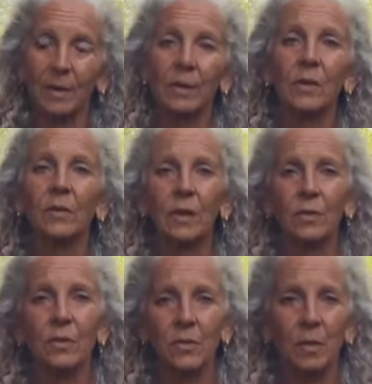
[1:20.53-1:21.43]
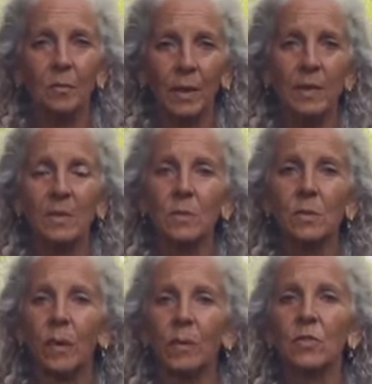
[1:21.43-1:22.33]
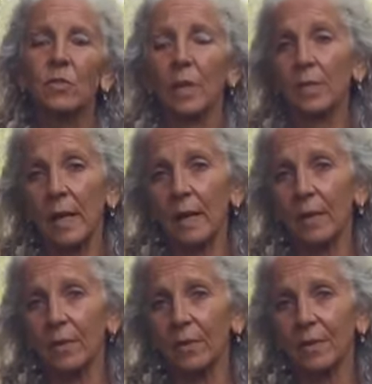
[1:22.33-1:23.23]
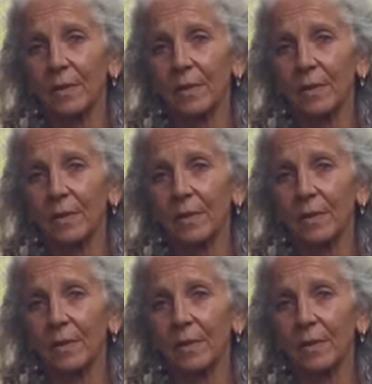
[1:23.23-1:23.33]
that there's some places where it's shut down.